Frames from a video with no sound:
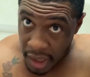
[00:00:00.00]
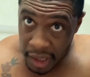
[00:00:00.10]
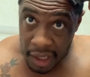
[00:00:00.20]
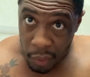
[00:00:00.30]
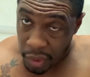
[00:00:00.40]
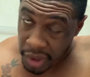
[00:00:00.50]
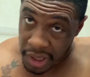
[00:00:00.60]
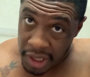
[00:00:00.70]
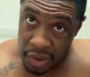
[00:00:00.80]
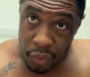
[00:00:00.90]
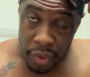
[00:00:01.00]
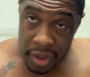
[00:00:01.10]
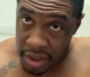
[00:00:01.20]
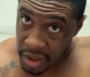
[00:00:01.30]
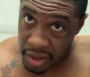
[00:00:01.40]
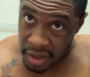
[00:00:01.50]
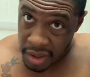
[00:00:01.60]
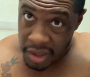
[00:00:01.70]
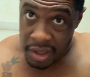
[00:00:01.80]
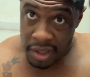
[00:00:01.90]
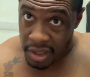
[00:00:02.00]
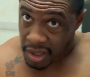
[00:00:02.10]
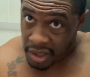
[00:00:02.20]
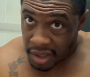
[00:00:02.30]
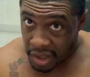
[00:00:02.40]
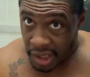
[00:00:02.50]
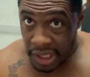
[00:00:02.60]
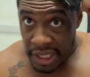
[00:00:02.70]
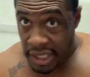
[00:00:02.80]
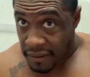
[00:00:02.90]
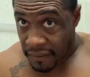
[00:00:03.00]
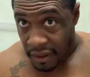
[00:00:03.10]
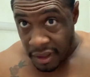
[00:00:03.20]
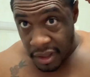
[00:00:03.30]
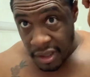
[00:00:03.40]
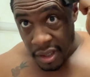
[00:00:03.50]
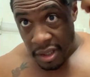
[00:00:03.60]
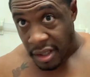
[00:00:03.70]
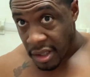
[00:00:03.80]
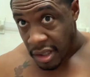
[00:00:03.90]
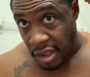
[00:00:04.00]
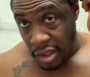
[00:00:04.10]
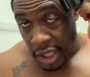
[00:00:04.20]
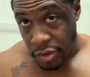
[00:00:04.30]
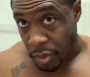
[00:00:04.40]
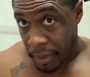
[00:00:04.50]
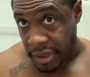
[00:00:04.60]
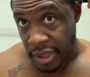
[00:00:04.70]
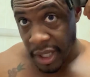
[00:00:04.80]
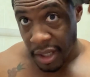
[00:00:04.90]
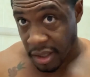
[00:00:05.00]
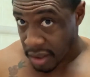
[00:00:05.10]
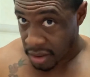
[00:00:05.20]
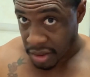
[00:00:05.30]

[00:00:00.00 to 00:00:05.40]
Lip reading: And I want to get it really even. And that's what makes a haircut